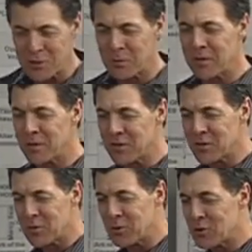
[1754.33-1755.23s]
It's been
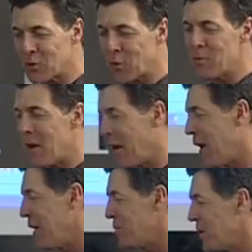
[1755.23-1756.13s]
the story of my
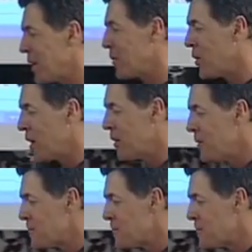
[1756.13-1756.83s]
life. But anyway,